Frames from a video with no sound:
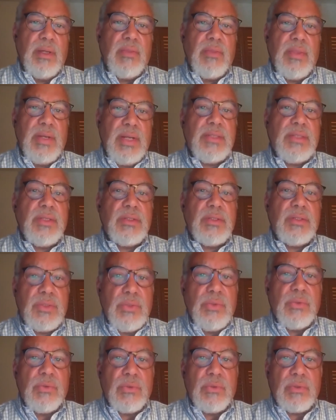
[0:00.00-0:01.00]
They need to
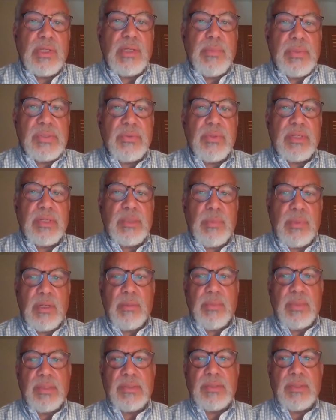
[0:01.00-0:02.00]
do chemistry
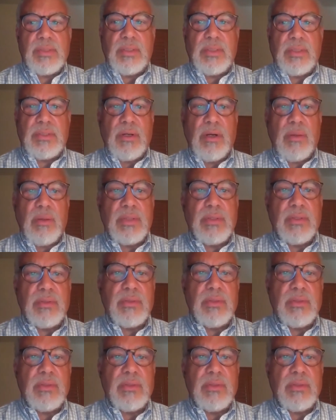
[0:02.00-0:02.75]
experiments to determine